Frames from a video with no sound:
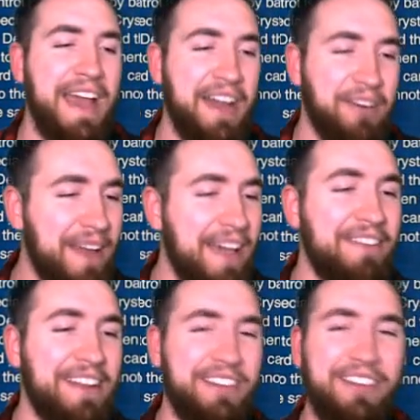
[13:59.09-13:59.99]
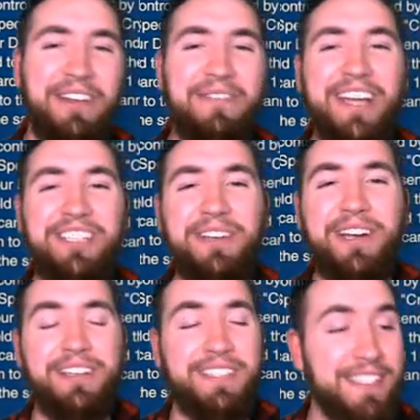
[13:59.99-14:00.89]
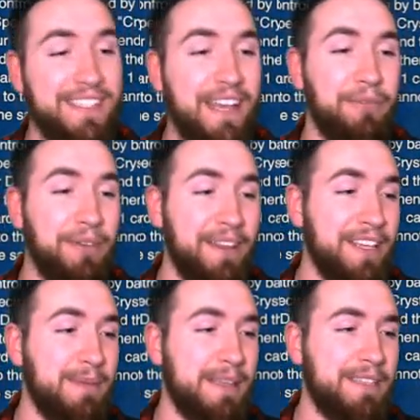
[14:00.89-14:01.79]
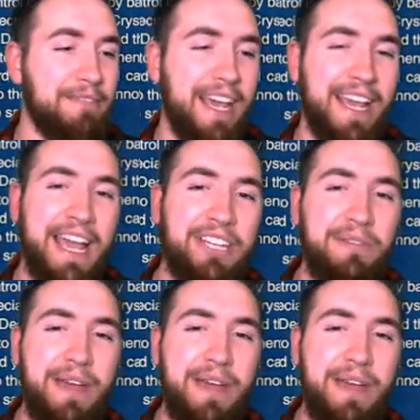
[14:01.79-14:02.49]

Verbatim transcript: I don't have any of the Gren Maju cards. Isn't that a really expensive deck? I do